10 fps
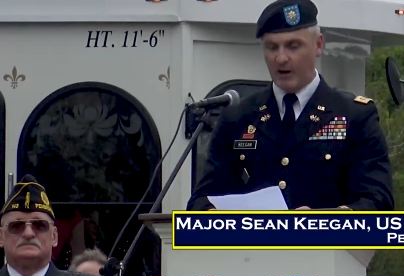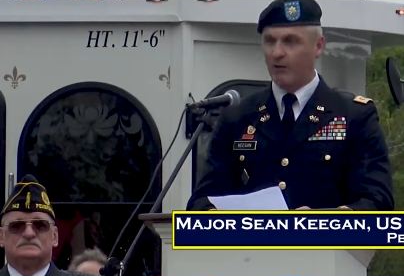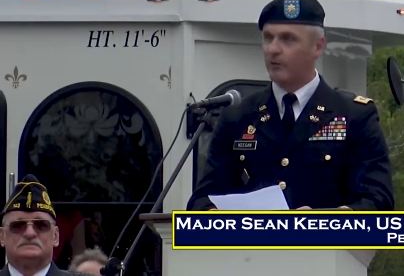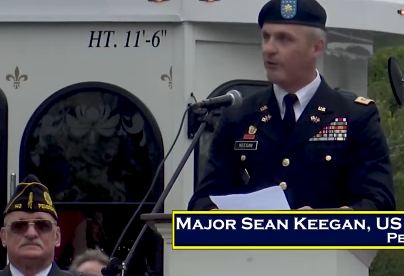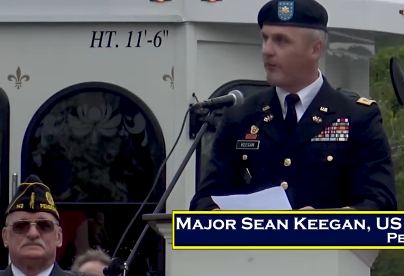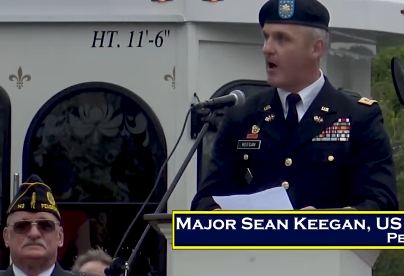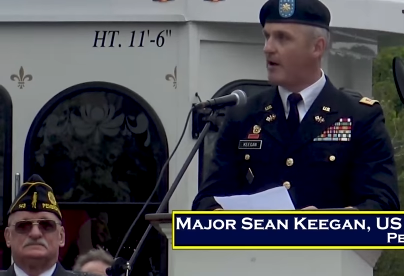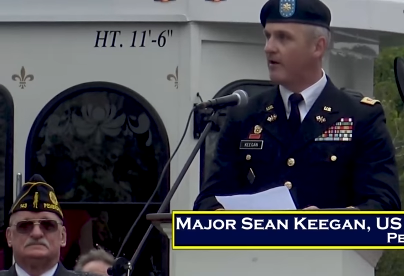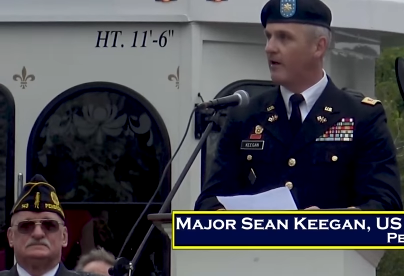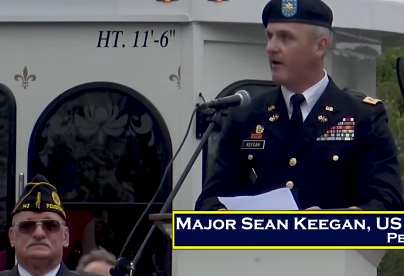Speaker 1: heroes who
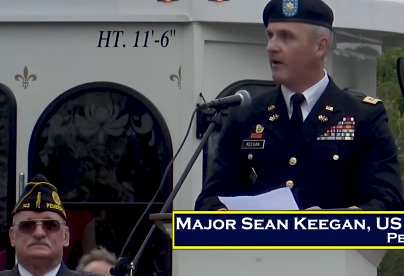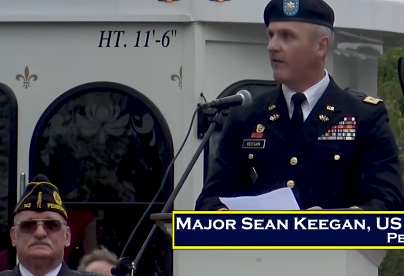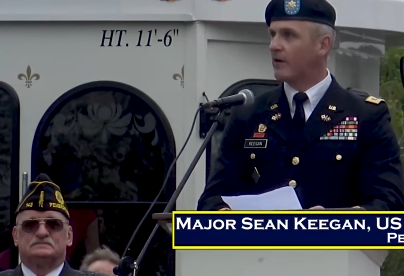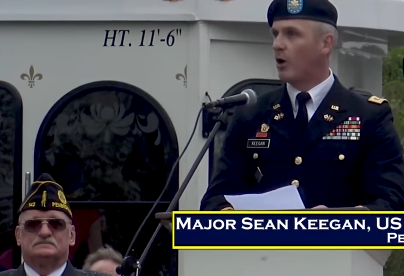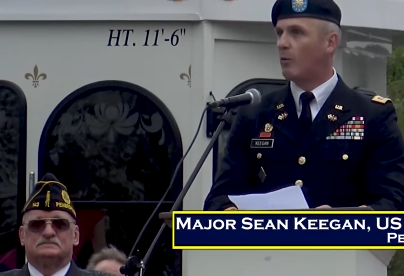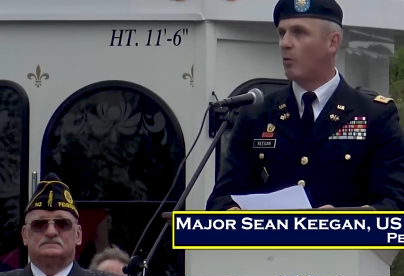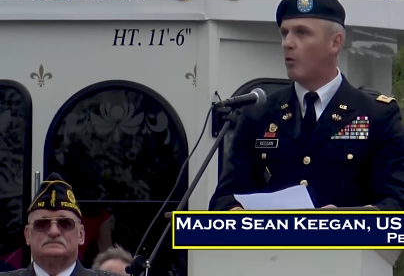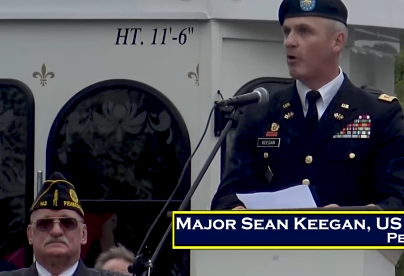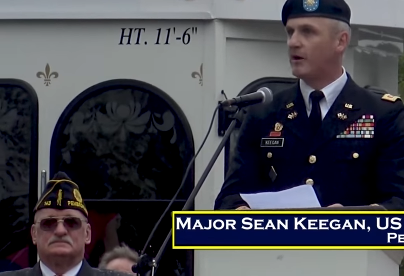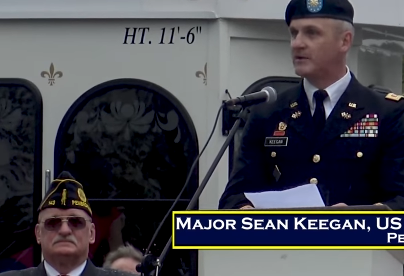fought in the global
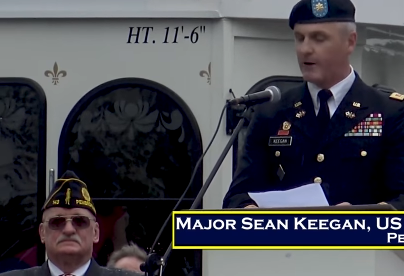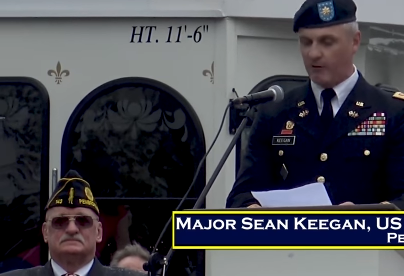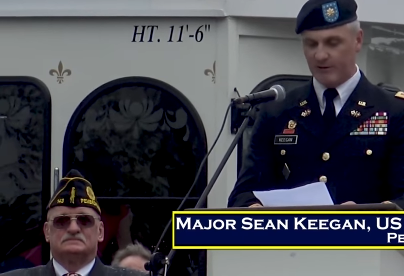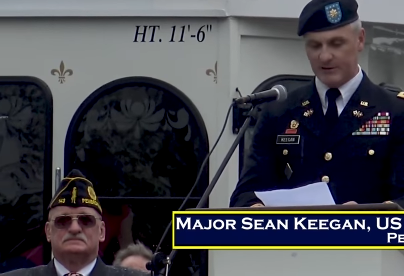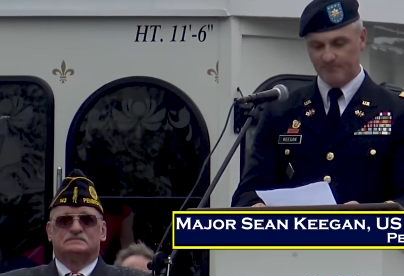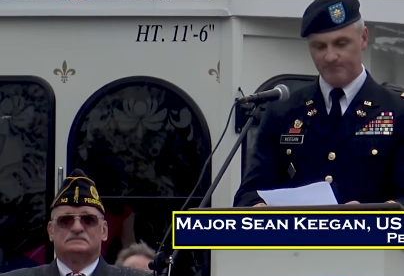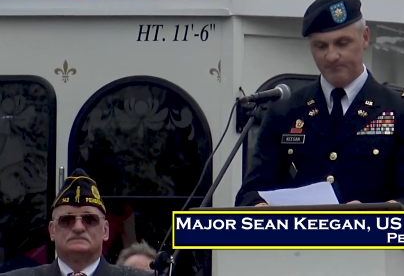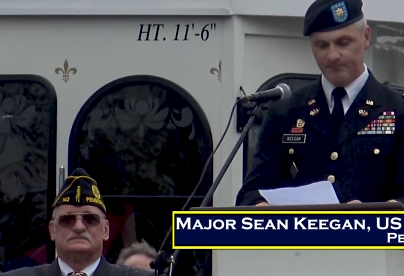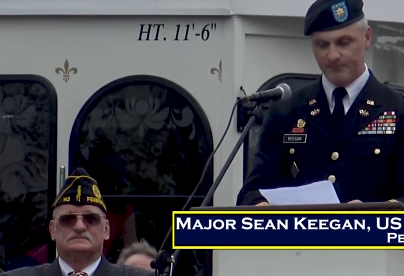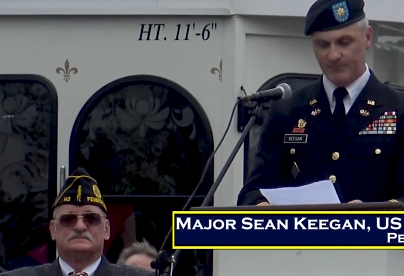war on terrorism.
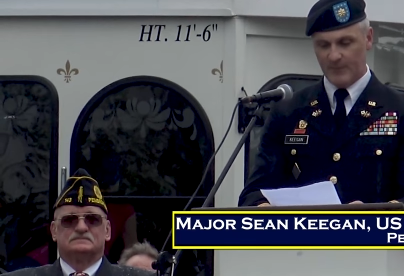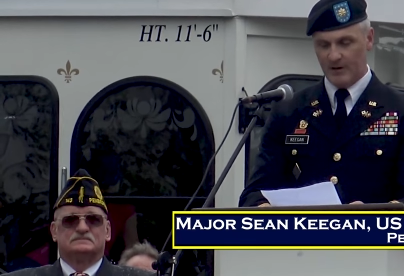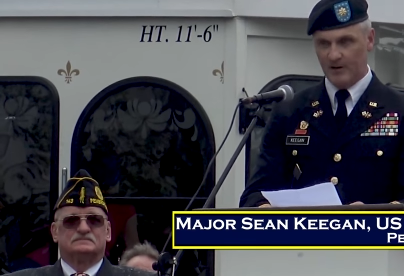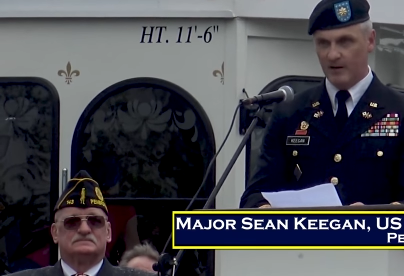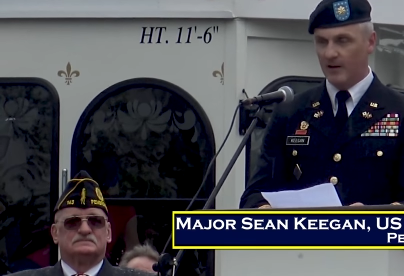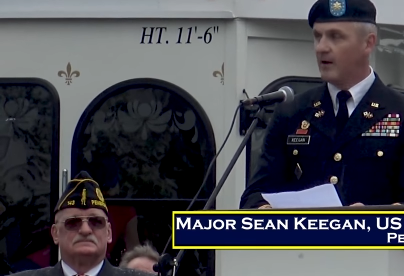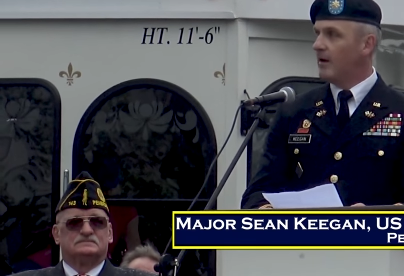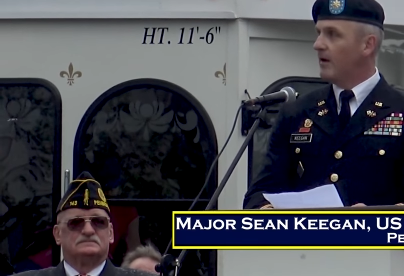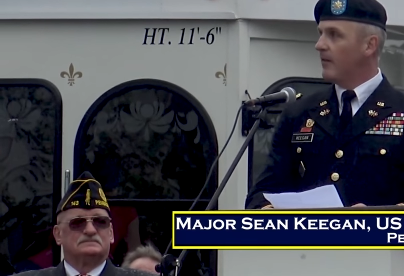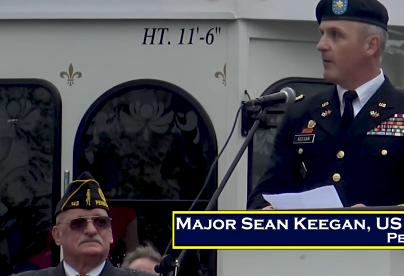
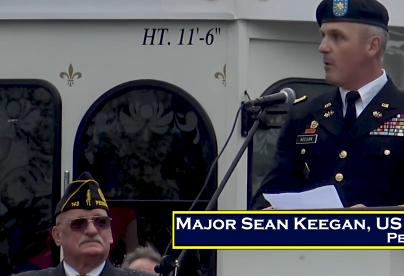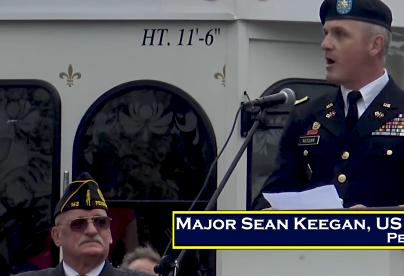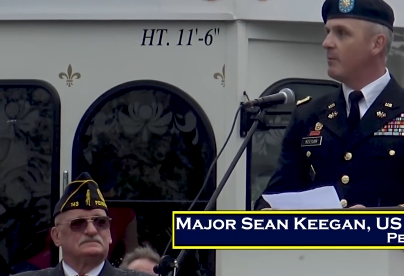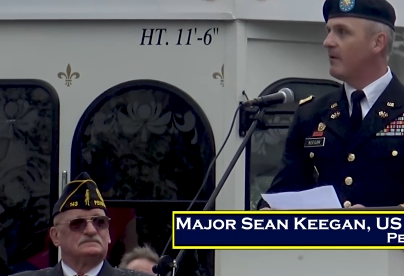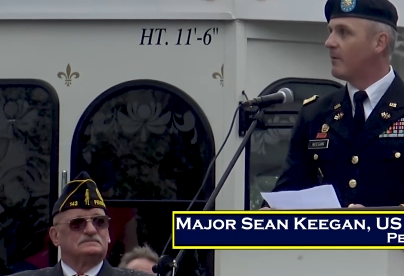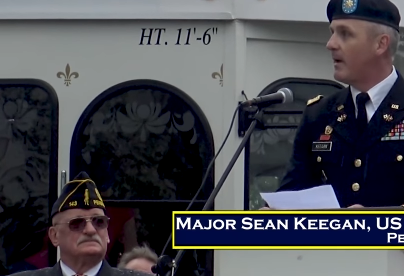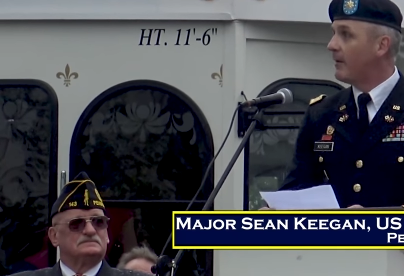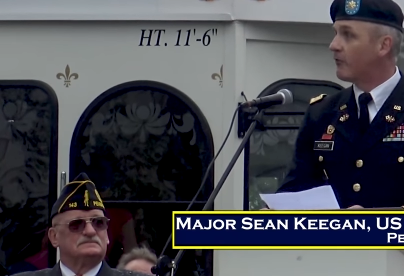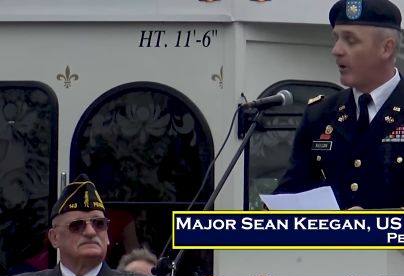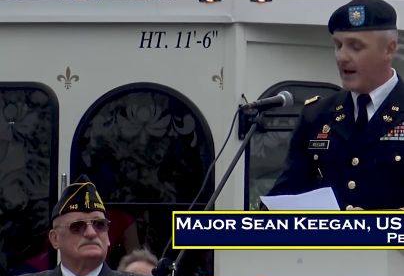The monument's
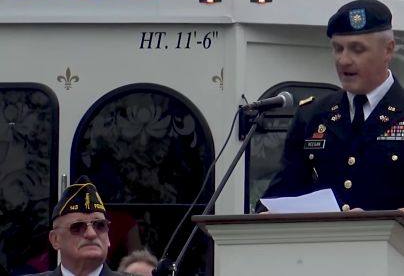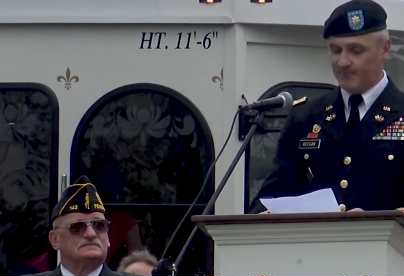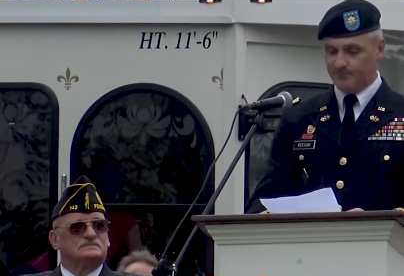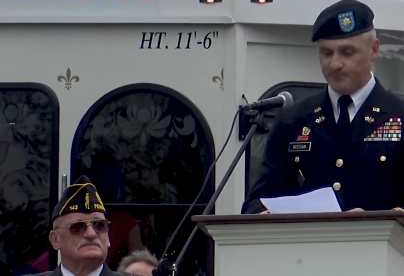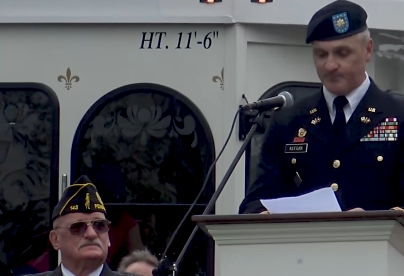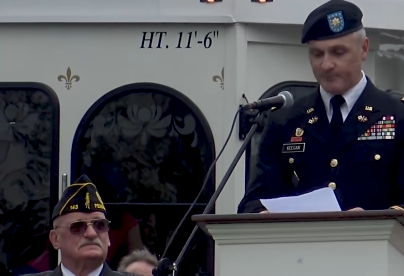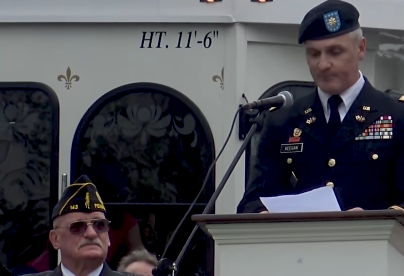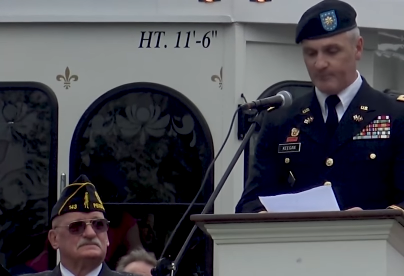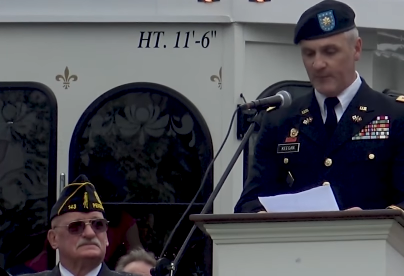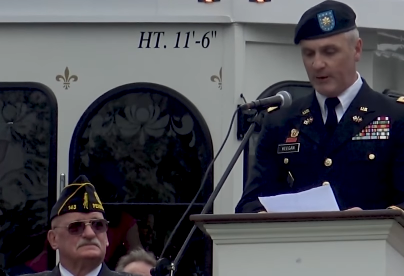made of granite.
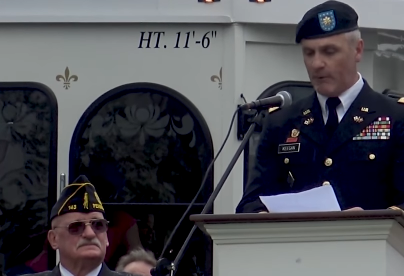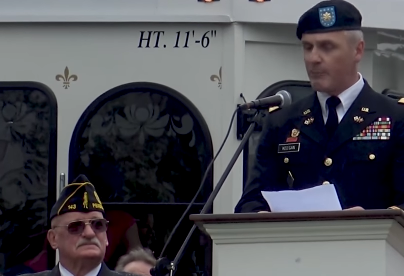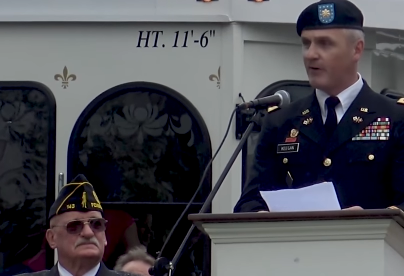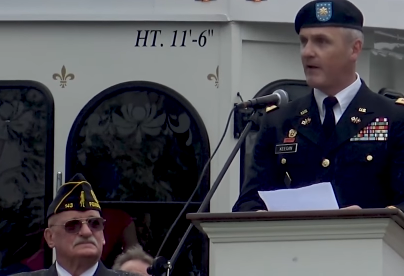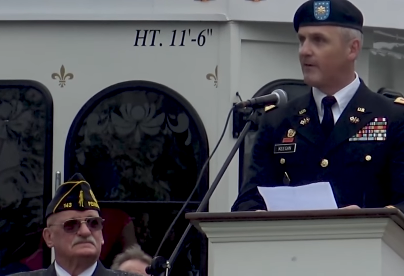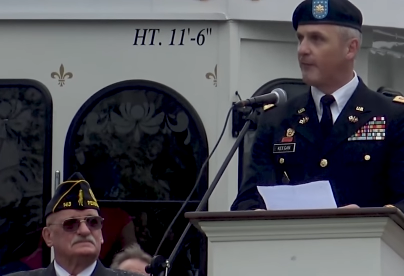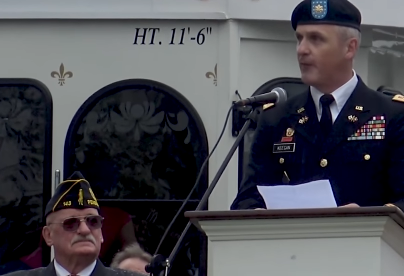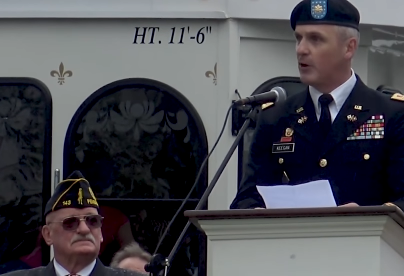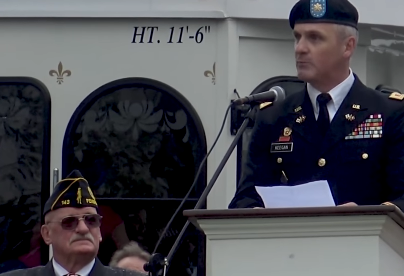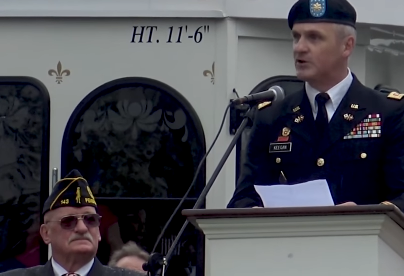It represents a
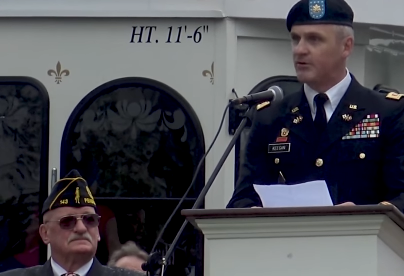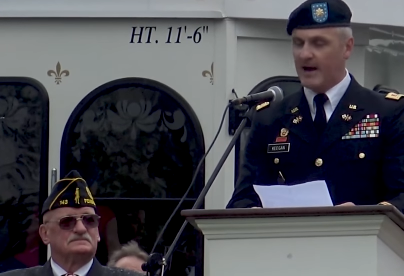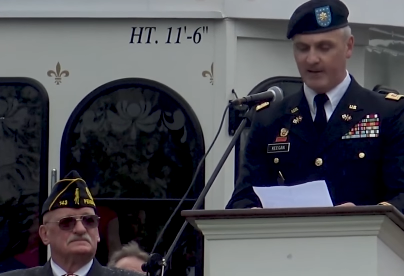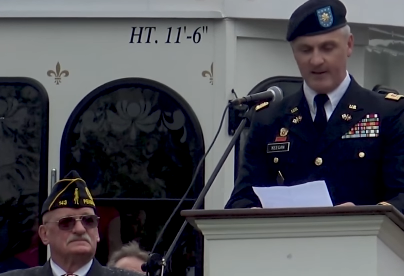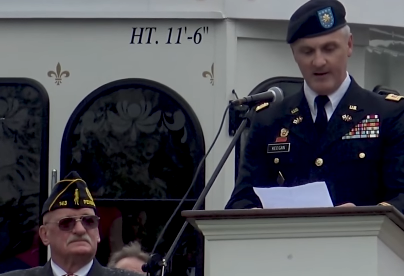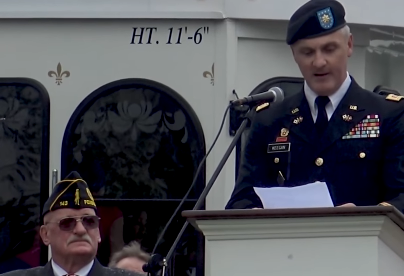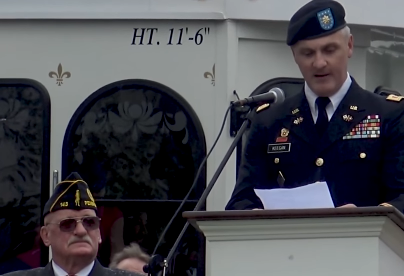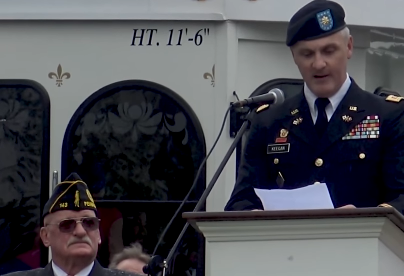firm strength